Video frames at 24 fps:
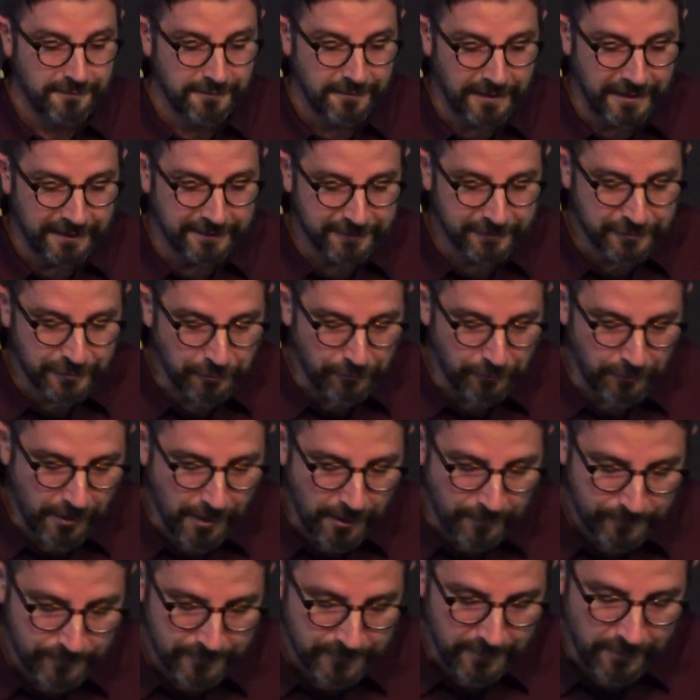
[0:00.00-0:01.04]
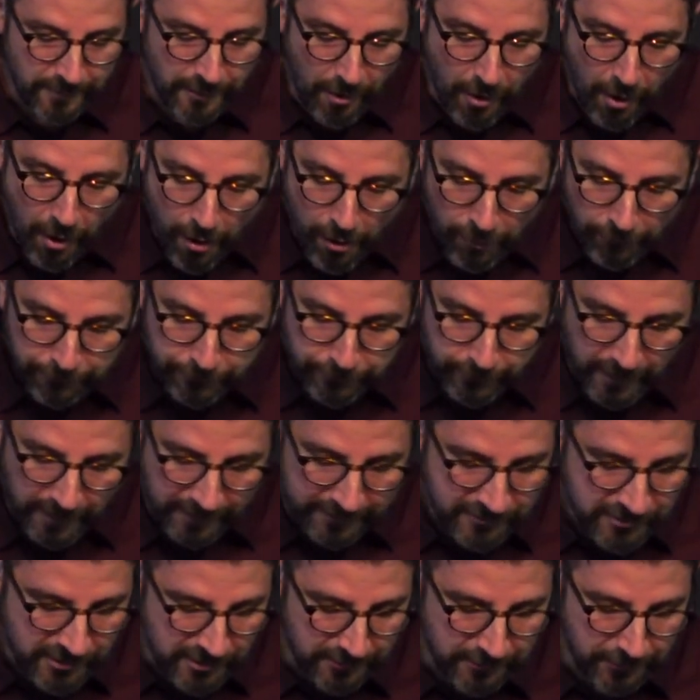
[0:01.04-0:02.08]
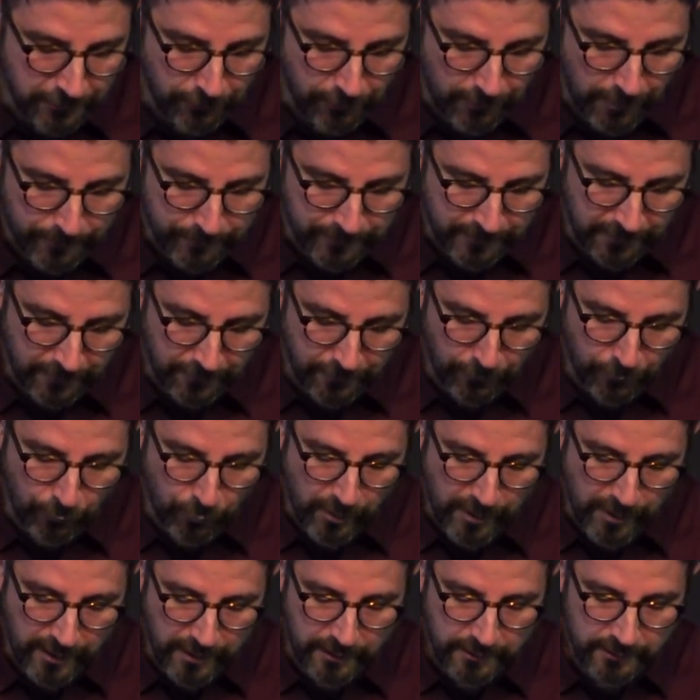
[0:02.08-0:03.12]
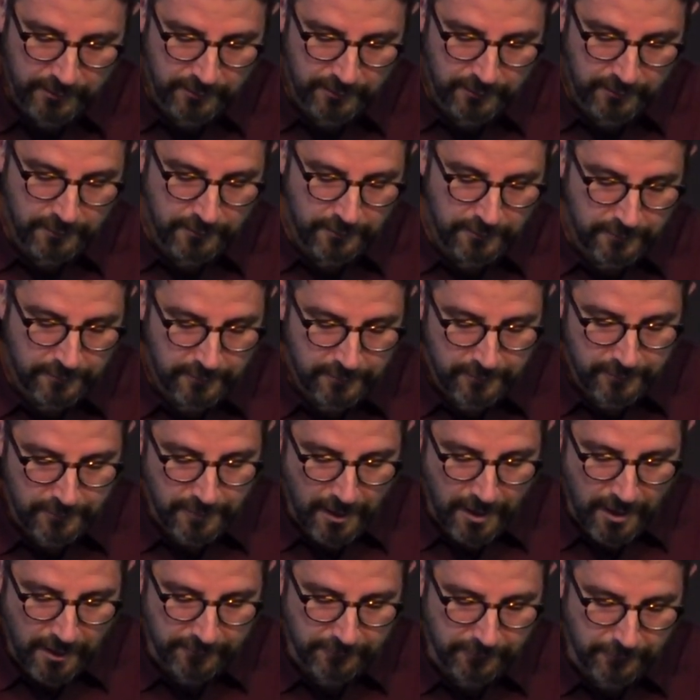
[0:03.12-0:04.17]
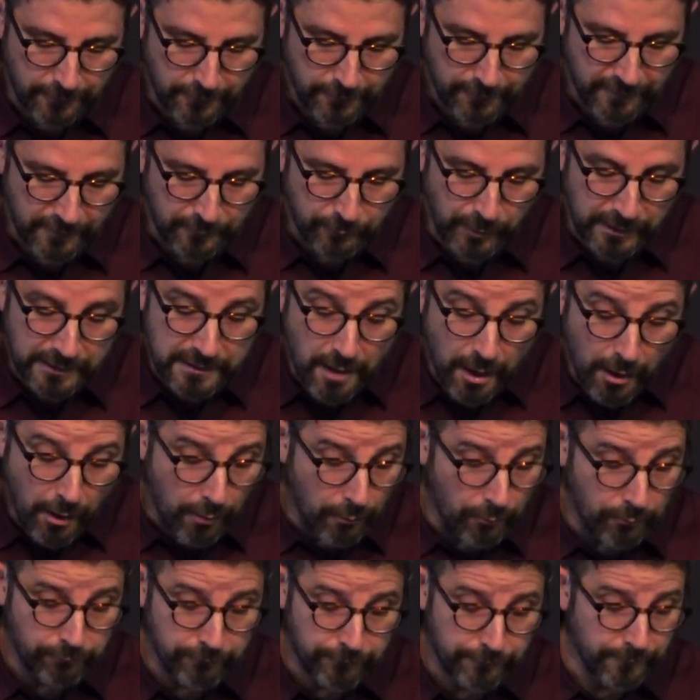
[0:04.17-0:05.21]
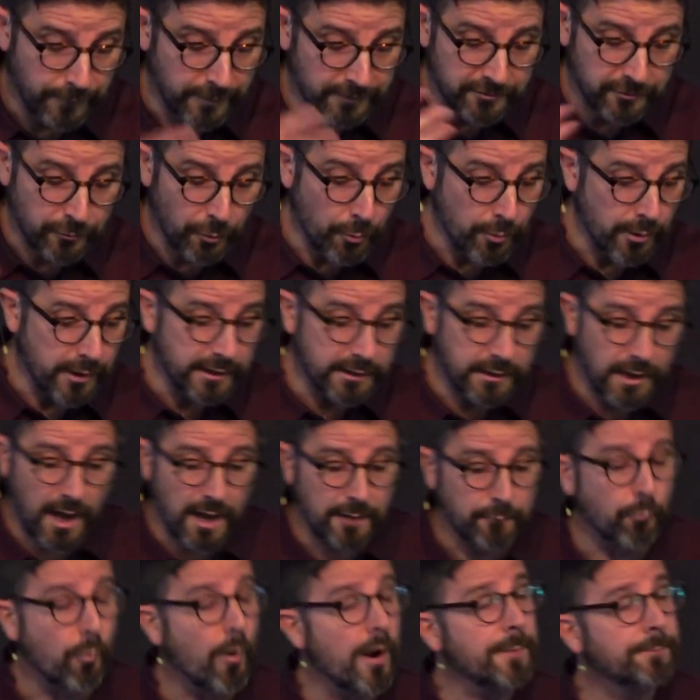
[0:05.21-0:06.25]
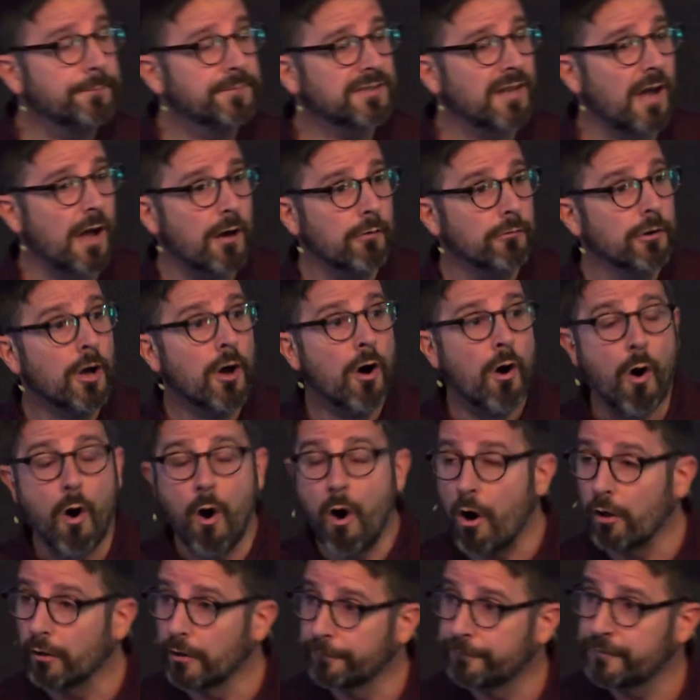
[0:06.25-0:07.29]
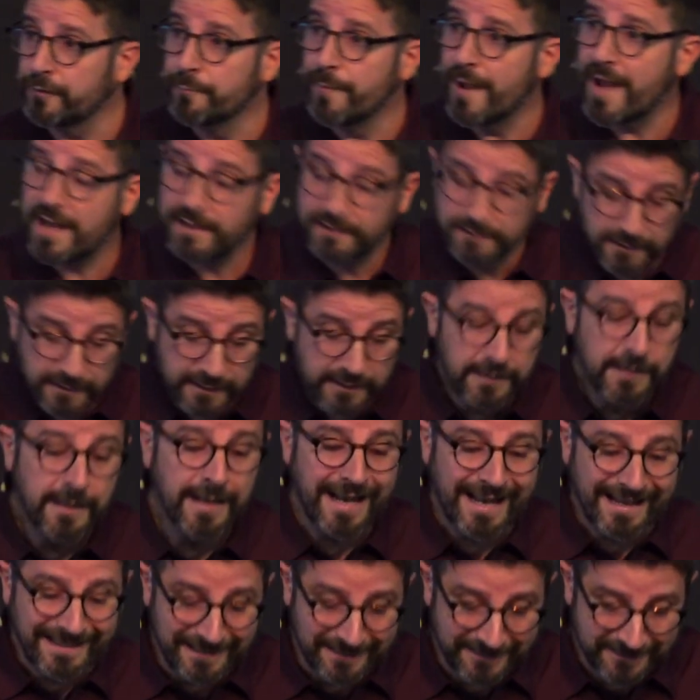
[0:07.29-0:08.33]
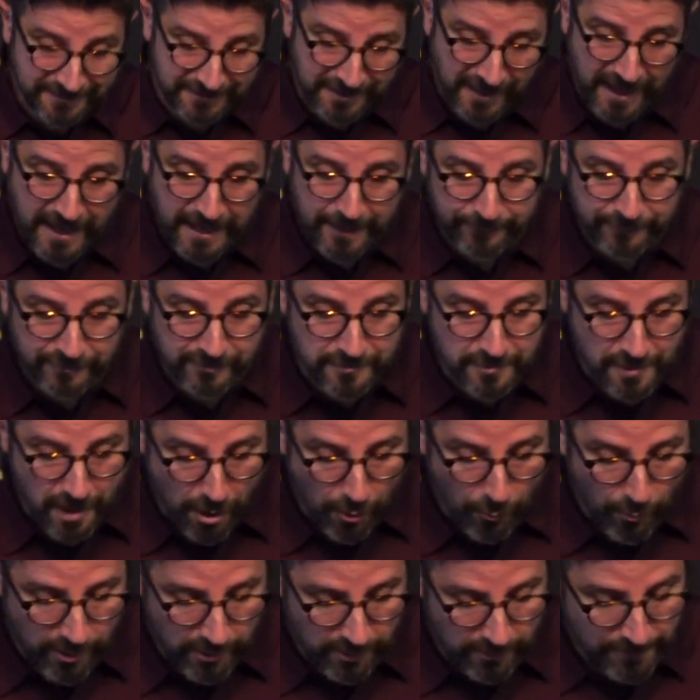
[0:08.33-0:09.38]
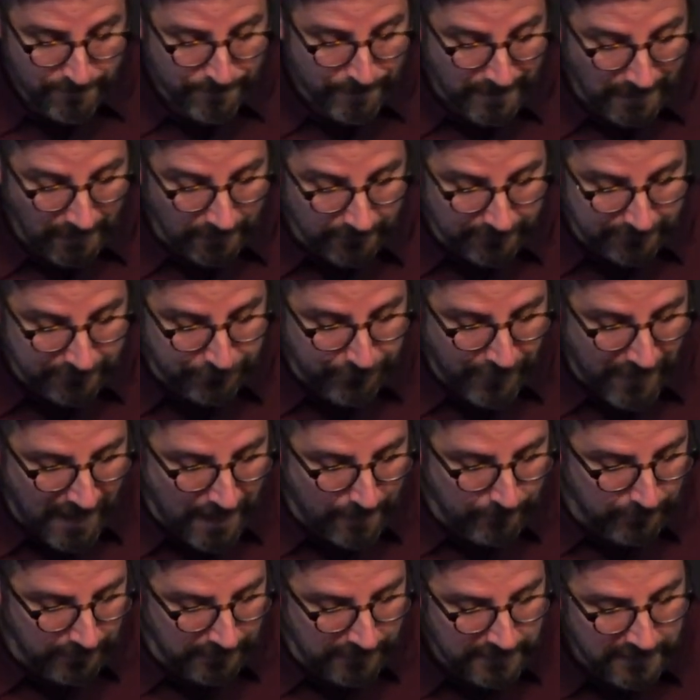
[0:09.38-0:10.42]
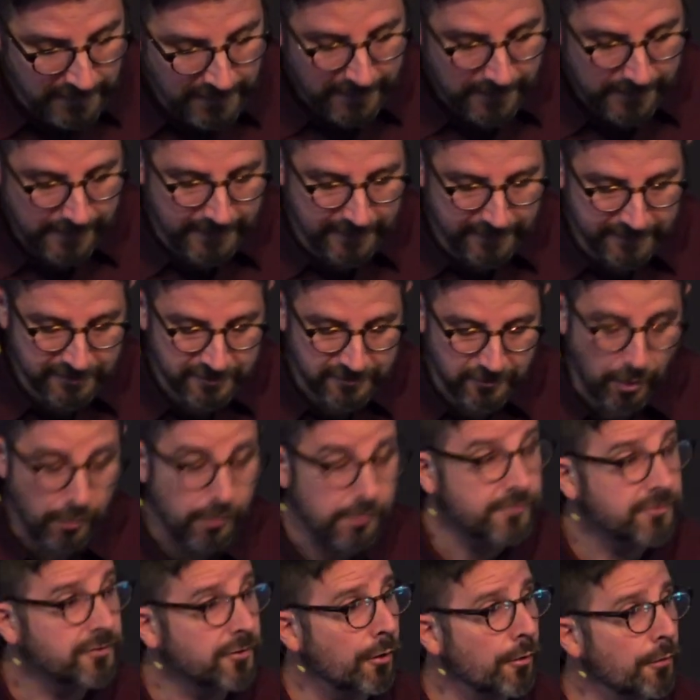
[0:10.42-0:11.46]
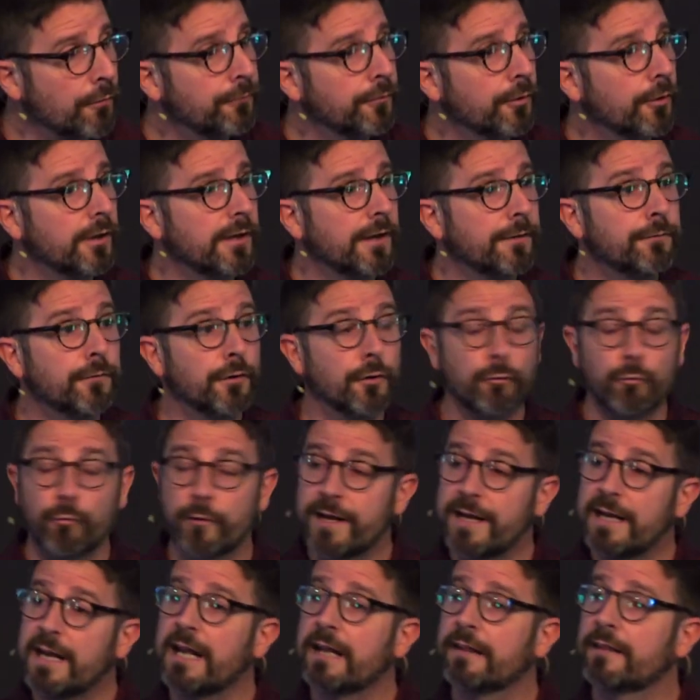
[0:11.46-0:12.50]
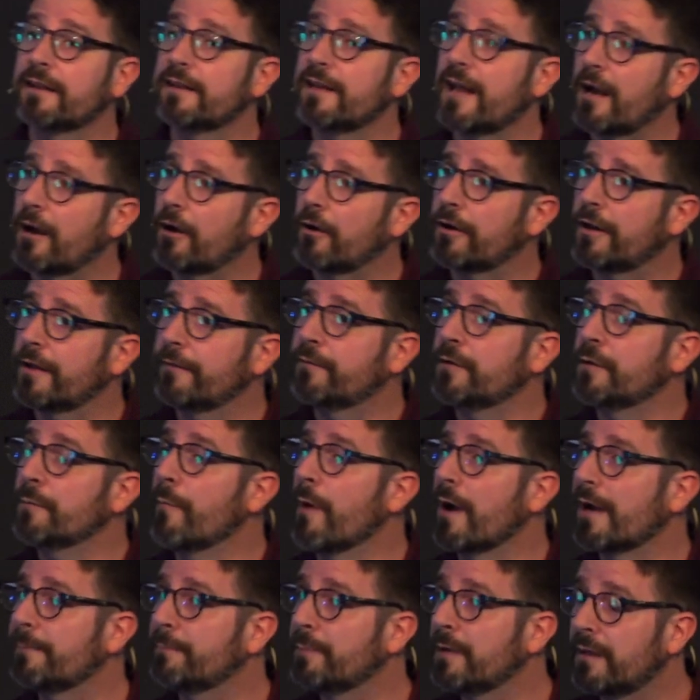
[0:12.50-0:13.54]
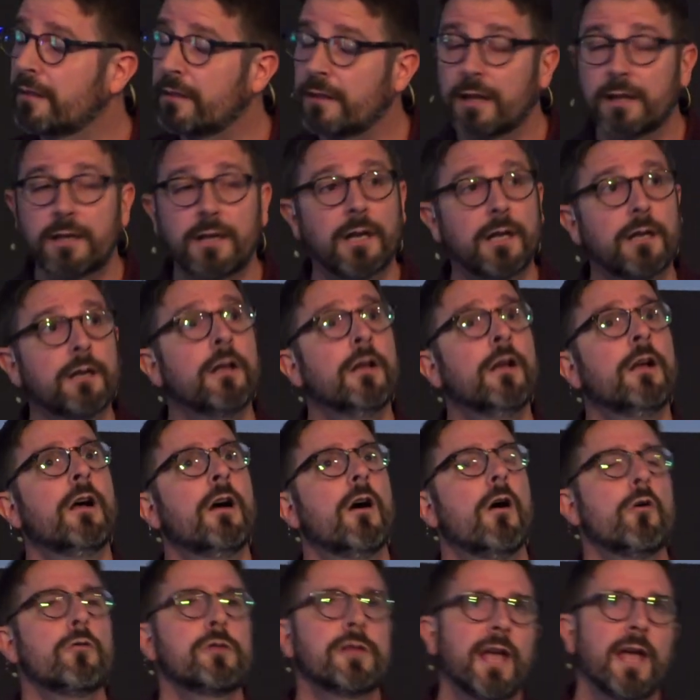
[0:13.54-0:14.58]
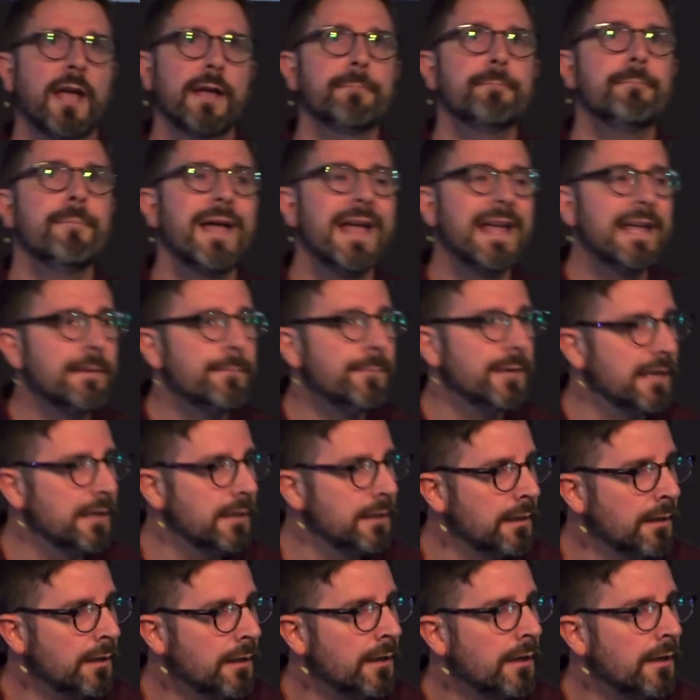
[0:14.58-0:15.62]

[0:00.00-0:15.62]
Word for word: It's corrupt. All flesh had corrupted their way on earth. And we know the story. God wipes out all of humanity and he saves Noah and his family. He starts over. And if you're reading the narrative, you might be thinking, okay, maybe,